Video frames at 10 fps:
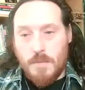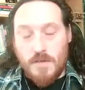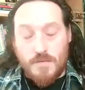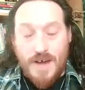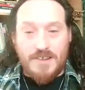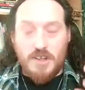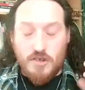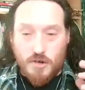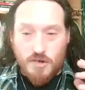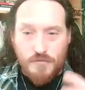But the fact he
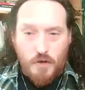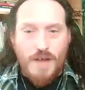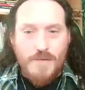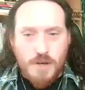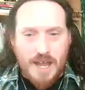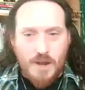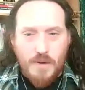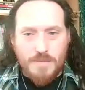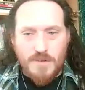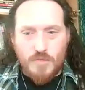took survival gear
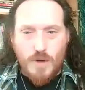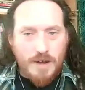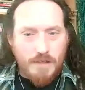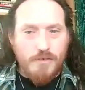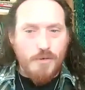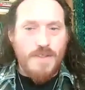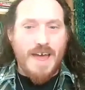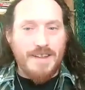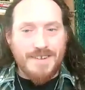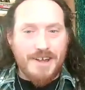with him as well and threw
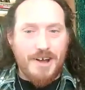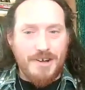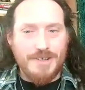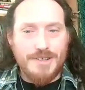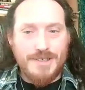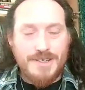that in the car,